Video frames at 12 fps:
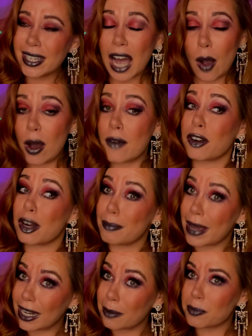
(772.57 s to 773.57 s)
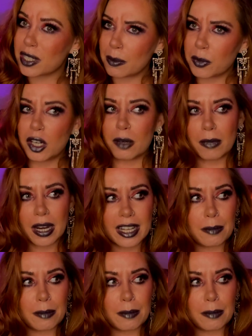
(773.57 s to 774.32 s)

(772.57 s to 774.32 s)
However, it made them some good money.